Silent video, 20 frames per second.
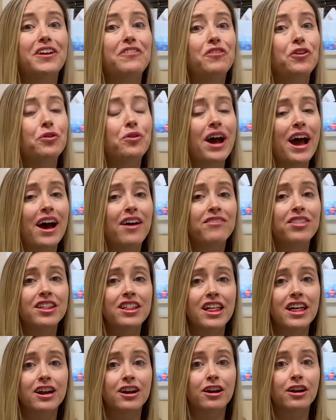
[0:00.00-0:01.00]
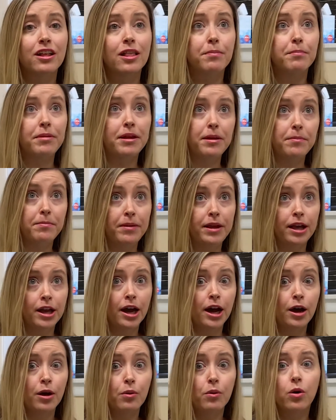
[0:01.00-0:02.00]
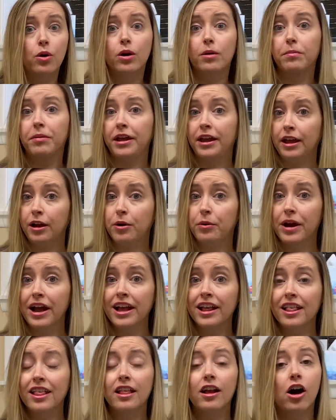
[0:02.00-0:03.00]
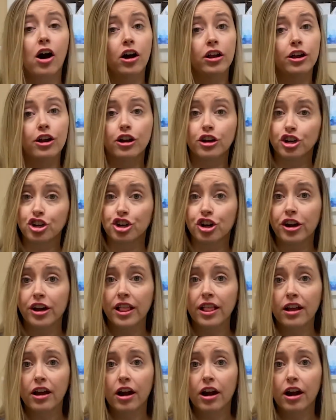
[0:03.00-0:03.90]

If you have the letters PPO or POS on your insurance